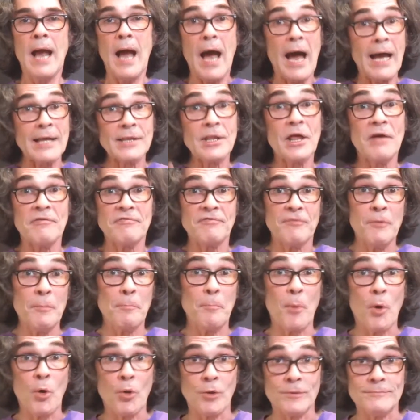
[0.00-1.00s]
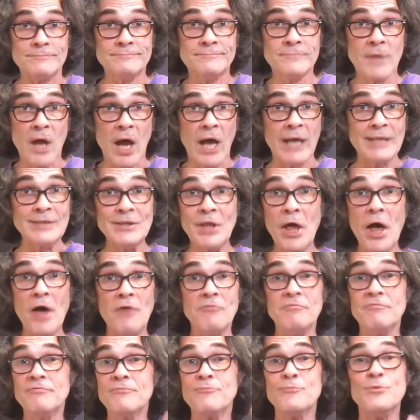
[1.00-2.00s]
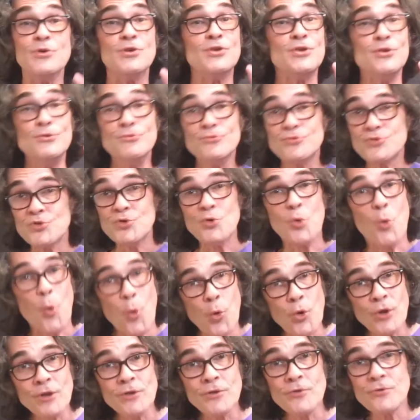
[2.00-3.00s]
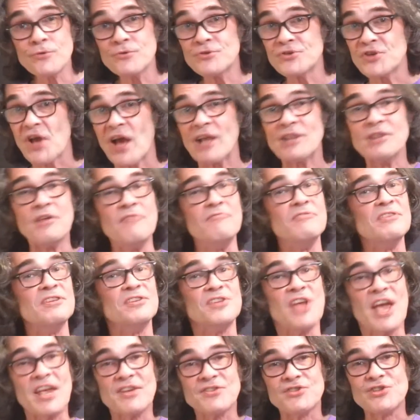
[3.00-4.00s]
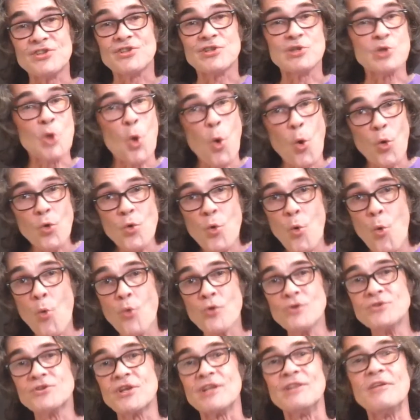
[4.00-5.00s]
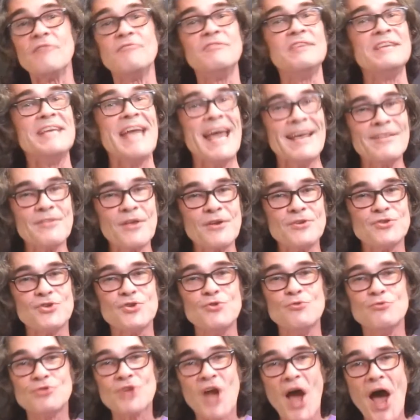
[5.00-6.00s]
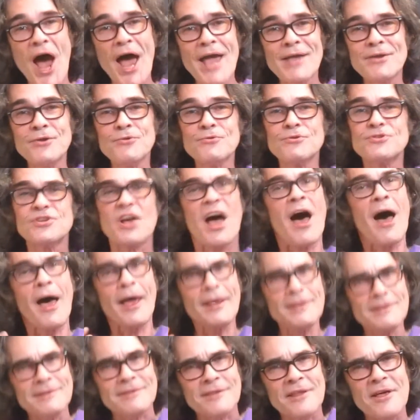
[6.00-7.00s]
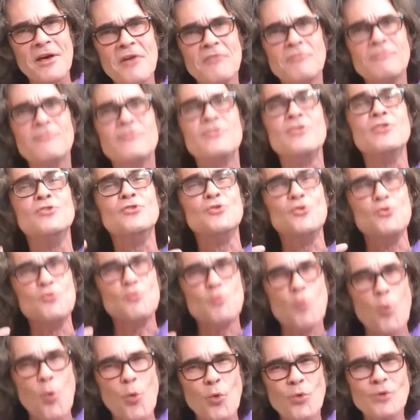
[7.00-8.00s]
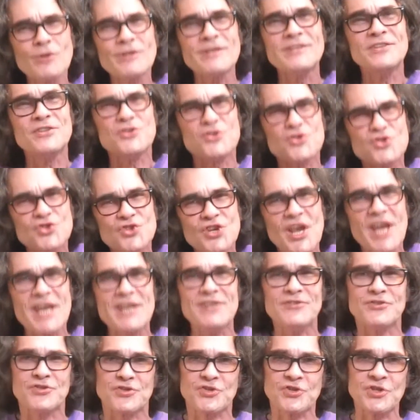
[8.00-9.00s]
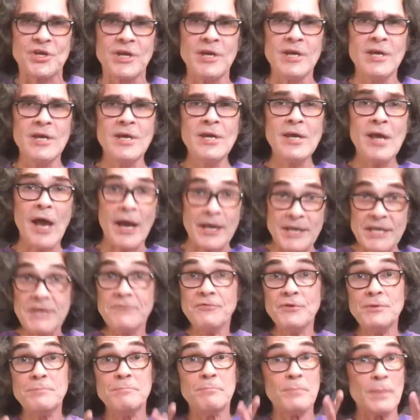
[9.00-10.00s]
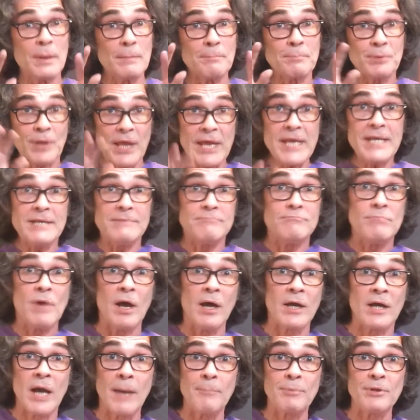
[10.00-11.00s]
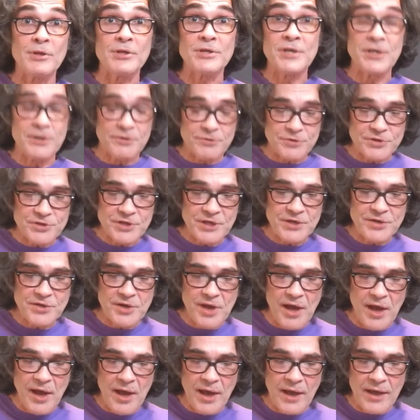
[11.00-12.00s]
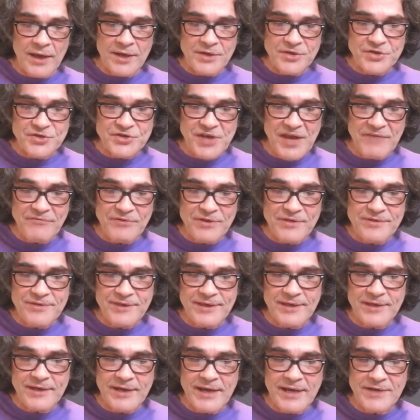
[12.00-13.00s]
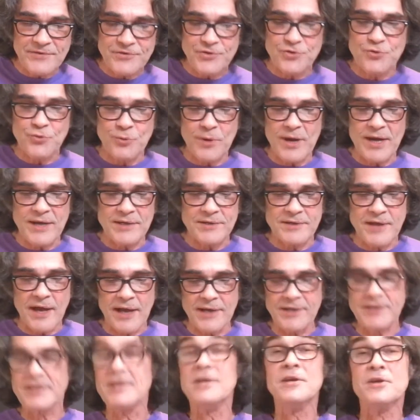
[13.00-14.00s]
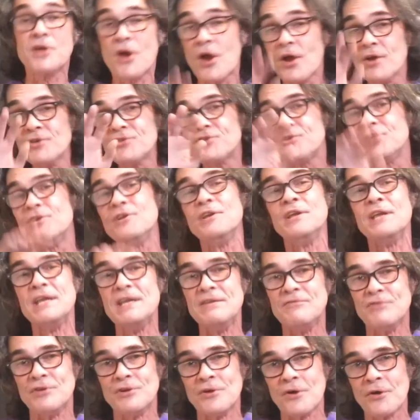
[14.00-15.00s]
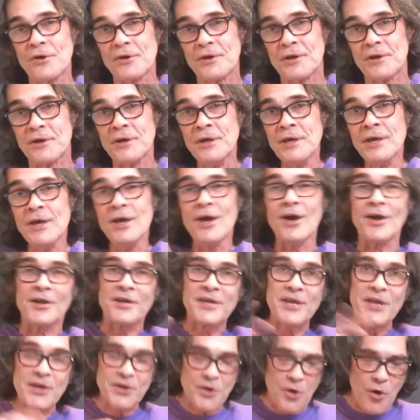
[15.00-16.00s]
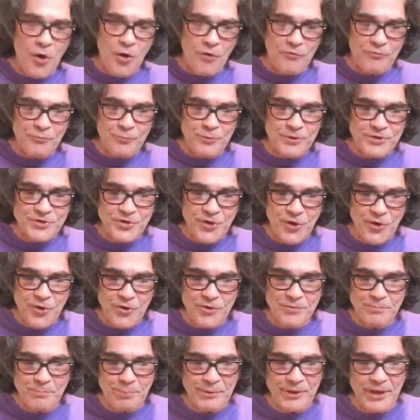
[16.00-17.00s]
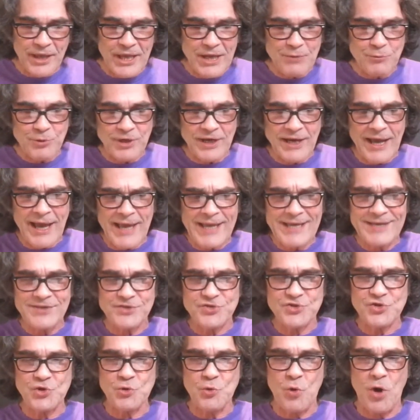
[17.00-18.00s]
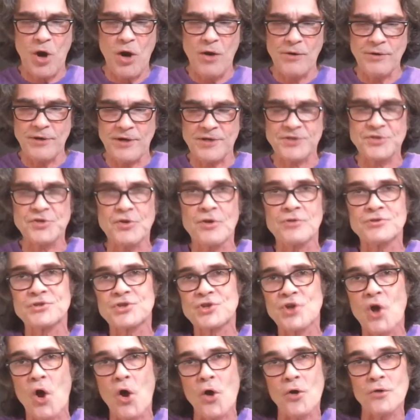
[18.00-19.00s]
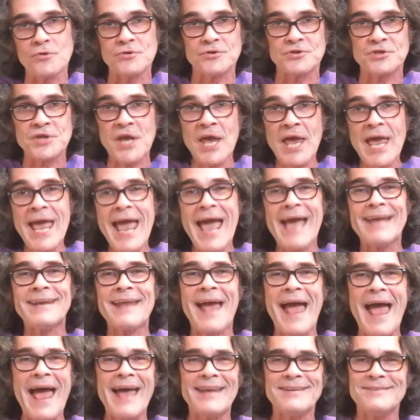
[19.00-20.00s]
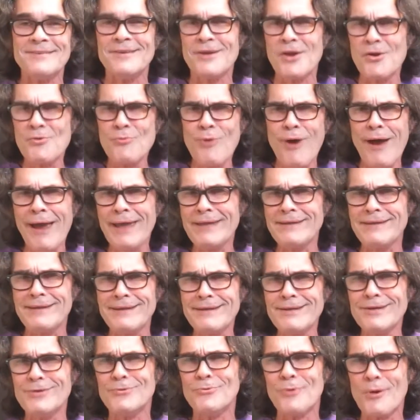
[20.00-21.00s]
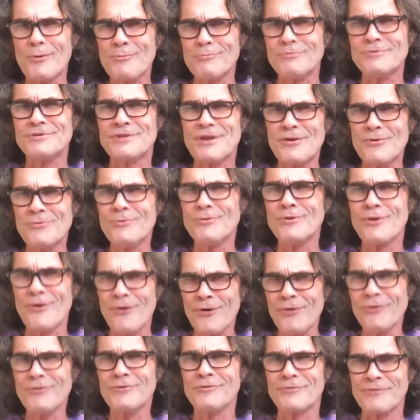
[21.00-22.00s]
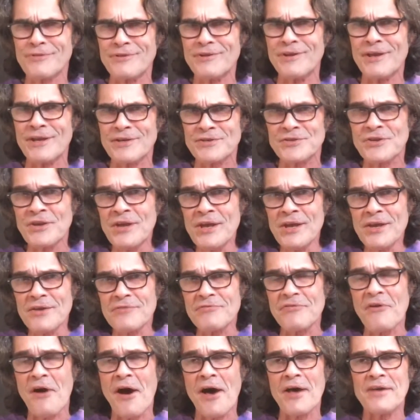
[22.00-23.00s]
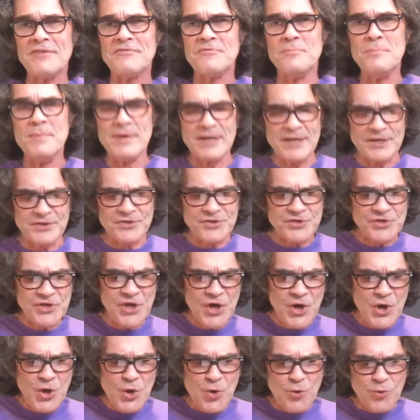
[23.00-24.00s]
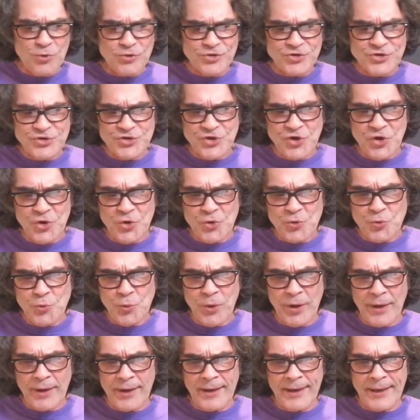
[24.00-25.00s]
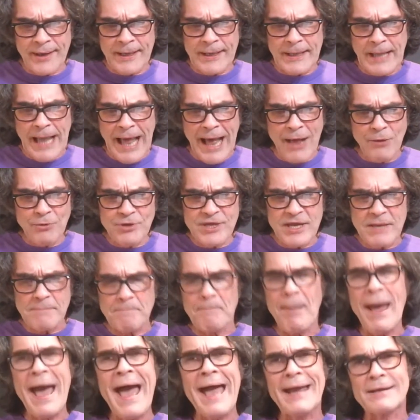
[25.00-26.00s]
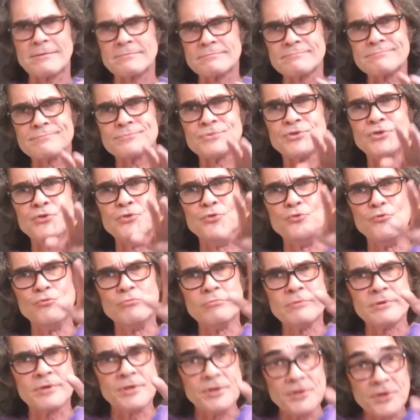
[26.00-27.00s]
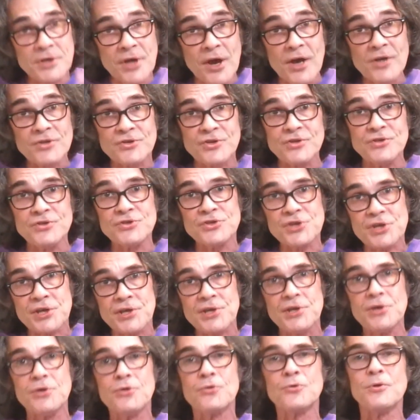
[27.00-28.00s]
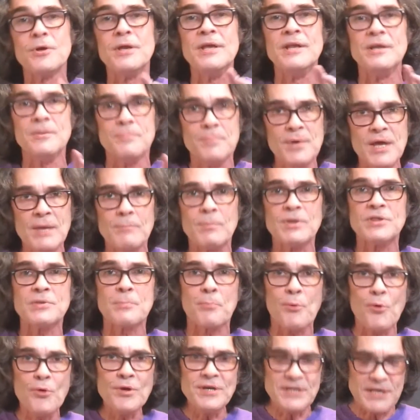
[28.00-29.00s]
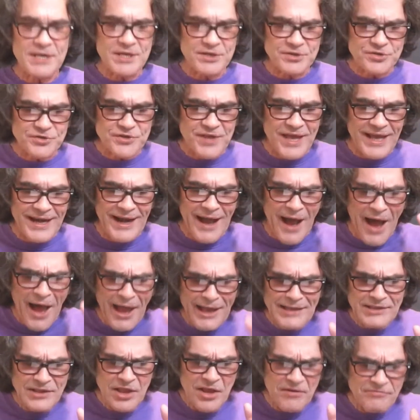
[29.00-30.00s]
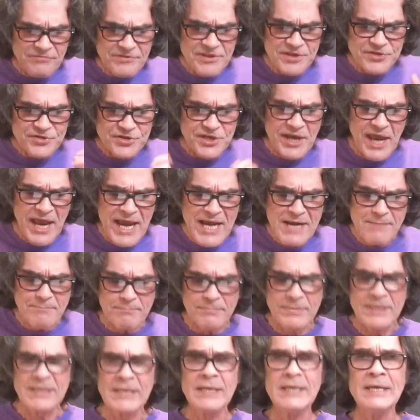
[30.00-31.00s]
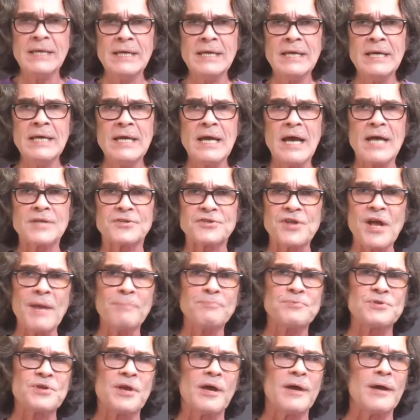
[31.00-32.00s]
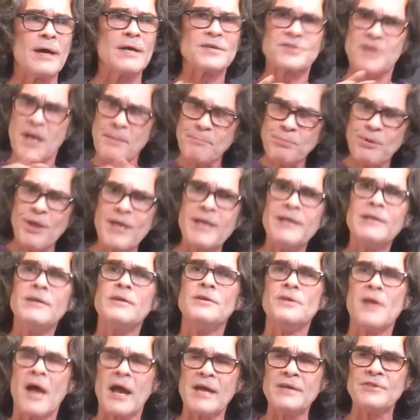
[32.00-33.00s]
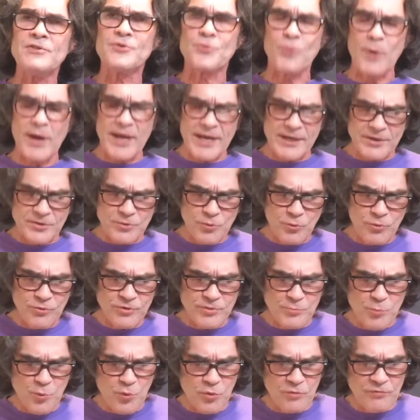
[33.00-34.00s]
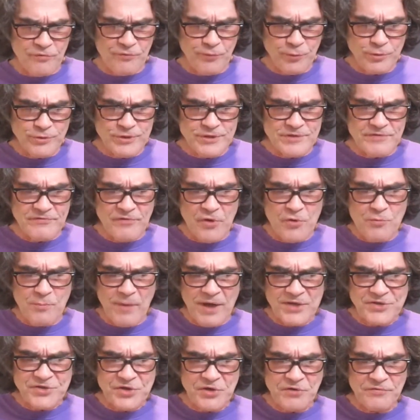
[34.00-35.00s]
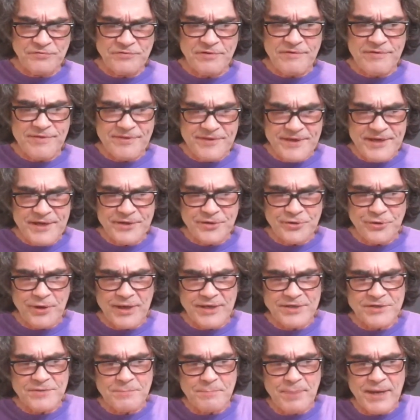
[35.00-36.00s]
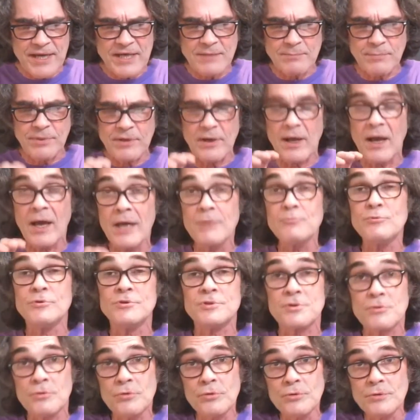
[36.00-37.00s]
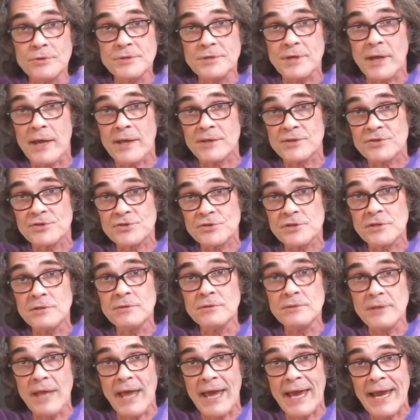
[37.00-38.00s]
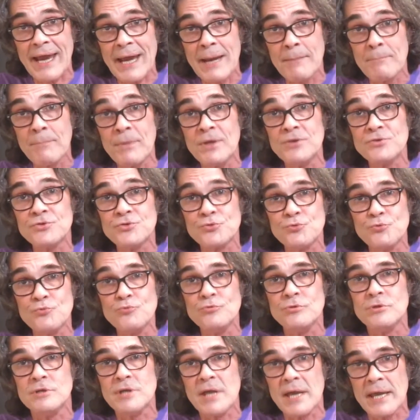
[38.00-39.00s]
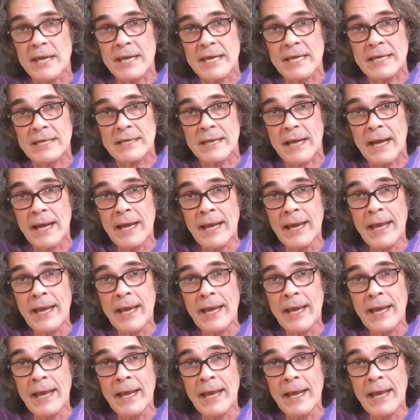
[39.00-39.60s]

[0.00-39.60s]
I love football. I love the Houston Oilers, I love the Texas Longhorns, I love the LSU Tigers, I love the New Orleans Saints. I even played a couple of years in 7th and 8th grade, got a concussion even on a kickoff return play when I got hit so hard I saw stars and had no idea what was going on for the next 5 minutes or so. I'll get back to concussions here in a bit, but the point is that I love this game. I stopped playing in 9th grade in order to more fully devote myself to theater and debate, but I was hooked and still am today.